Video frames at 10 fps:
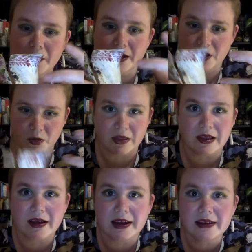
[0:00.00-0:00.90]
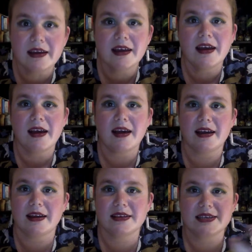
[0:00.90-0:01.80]
I go online
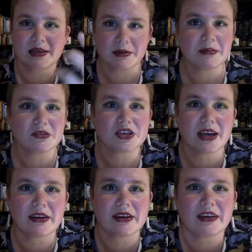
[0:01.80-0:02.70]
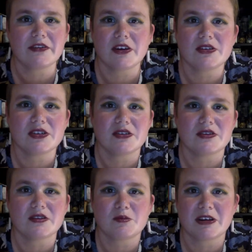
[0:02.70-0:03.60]
and see people sharing their photos
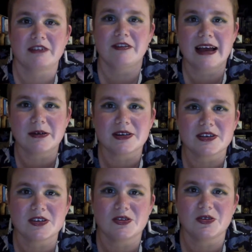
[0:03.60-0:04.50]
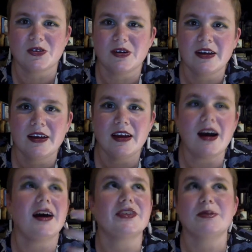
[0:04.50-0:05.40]
of spring flowers or
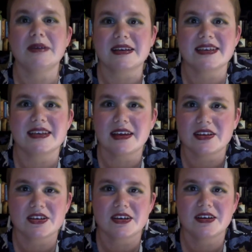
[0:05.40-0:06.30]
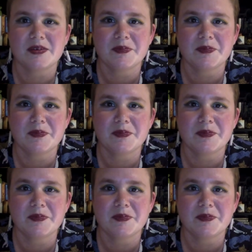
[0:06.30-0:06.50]
art depicting nature.